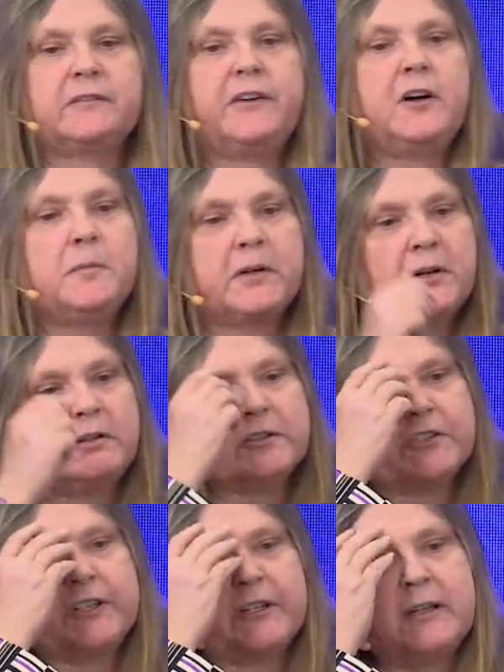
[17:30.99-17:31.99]

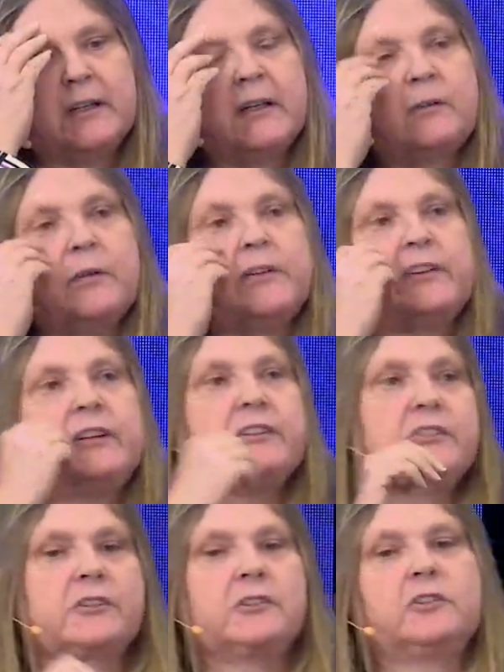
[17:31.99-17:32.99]
pharmacology, with
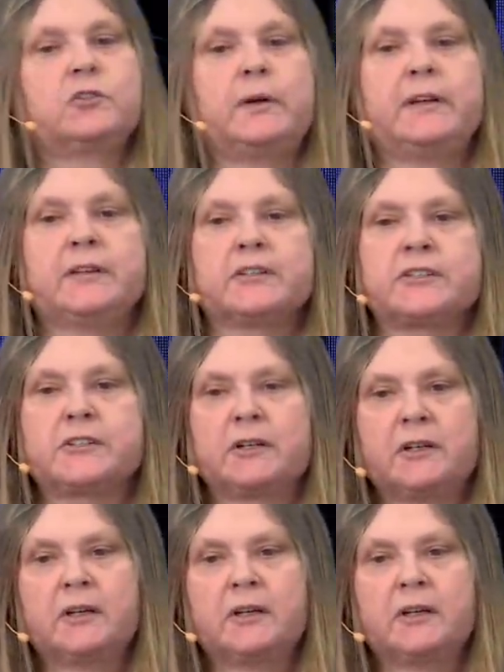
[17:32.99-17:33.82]
digital twins,